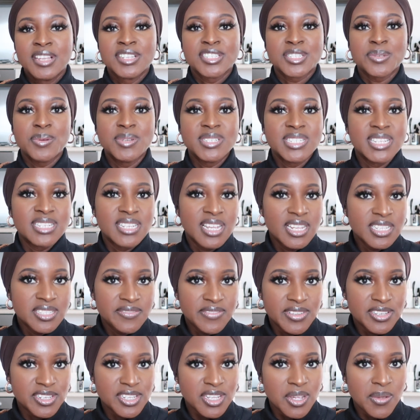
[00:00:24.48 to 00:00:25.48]
So in today's
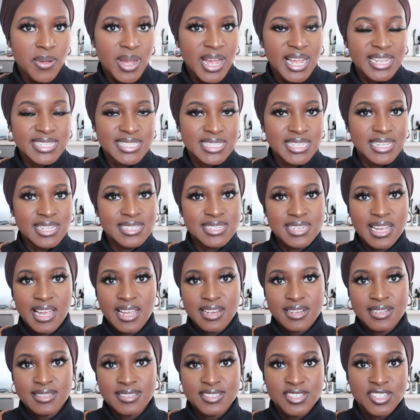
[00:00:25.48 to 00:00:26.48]
video, as the
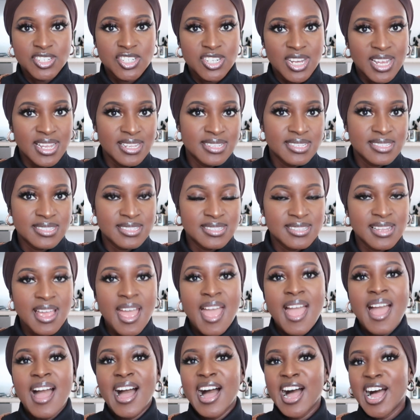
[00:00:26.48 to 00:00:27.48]
title suggests,
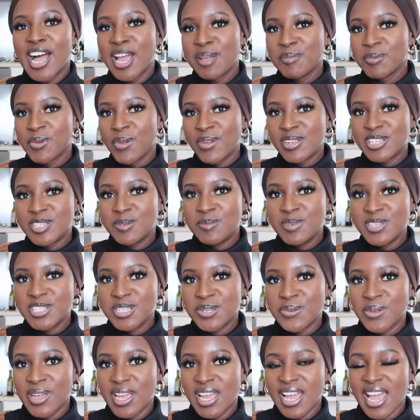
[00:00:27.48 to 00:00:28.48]
I'm going to be
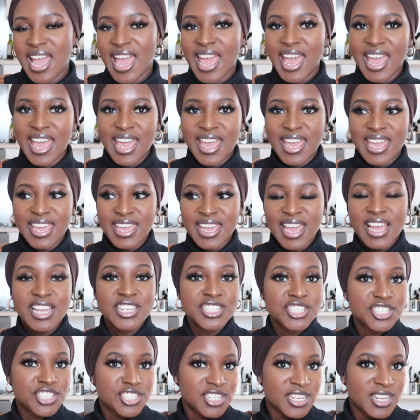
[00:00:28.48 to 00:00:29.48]
doing a
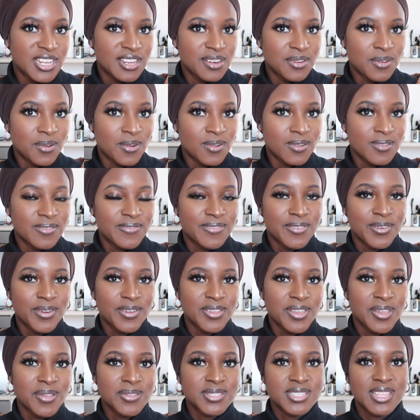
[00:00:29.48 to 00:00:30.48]
Shein haul for
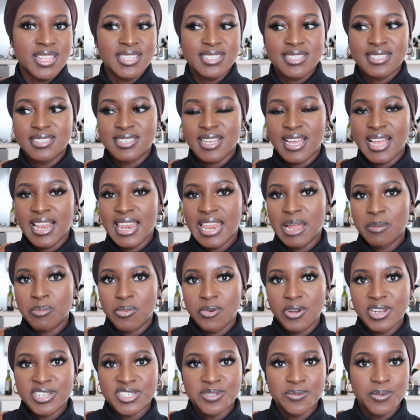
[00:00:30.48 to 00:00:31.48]
you. So this is a
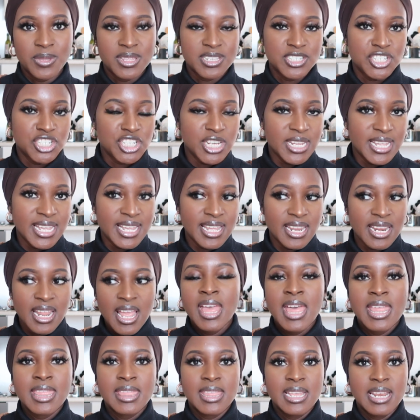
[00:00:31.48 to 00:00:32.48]
collaboration with Shein.
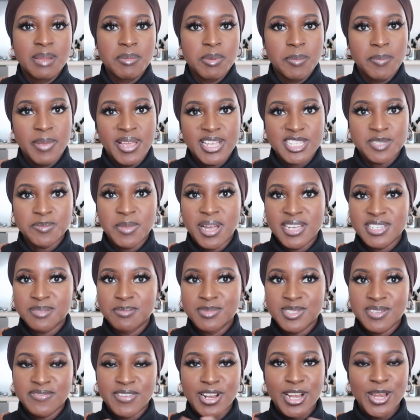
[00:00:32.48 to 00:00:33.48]
They let me pick some
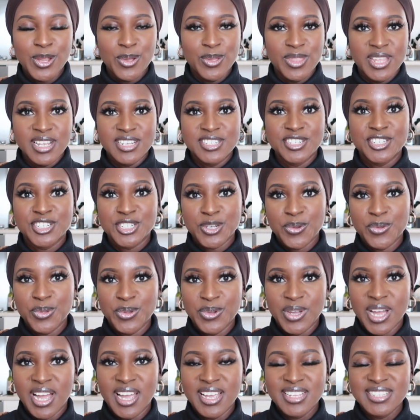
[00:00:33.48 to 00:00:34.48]
items of clothing to show you
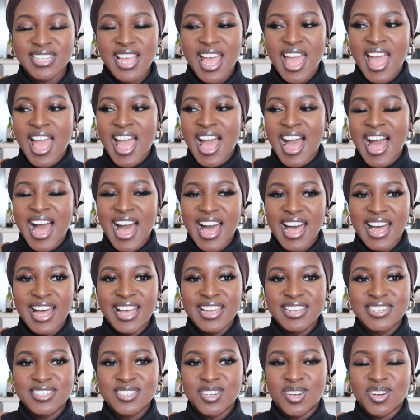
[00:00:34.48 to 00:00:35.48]
guys.
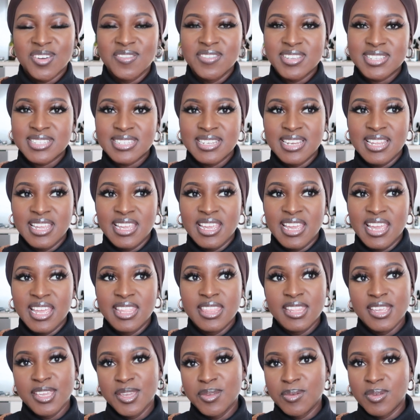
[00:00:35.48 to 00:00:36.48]
And obviously
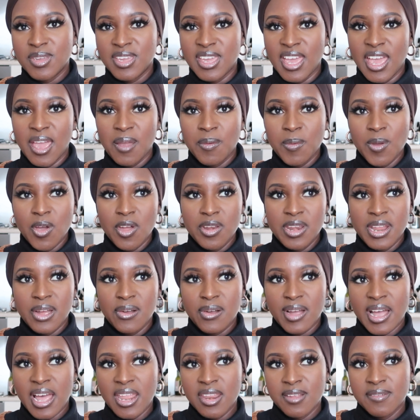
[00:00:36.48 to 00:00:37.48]
in the UK, we are now
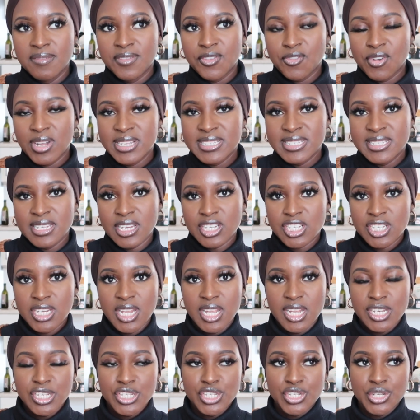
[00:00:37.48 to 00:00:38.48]
kind of
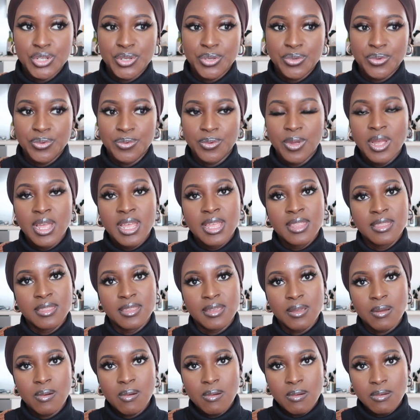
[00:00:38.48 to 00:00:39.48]
transitioning to
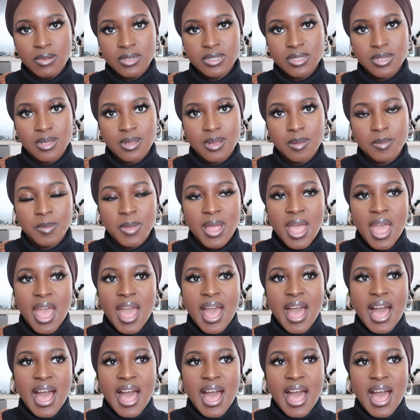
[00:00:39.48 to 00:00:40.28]
the autumn.